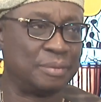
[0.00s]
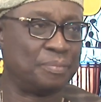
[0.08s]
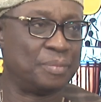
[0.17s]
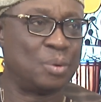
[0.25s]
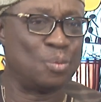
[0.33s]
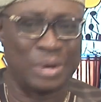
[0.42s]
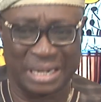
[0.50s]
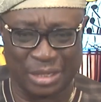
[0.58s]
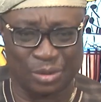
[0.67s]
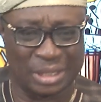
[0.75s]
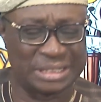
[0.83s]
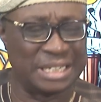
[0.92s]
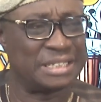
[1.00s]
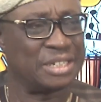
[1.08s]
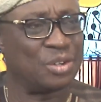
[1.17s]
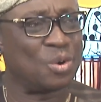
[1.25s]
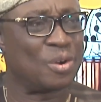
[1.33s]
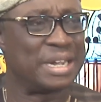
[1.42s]
whether you are changing
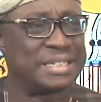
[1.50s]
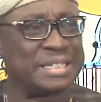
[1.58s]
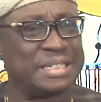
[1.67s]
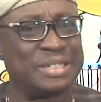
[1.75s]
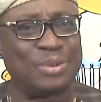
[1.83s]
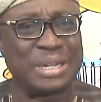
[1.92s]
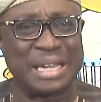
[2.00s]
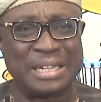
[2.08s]
currency, whether,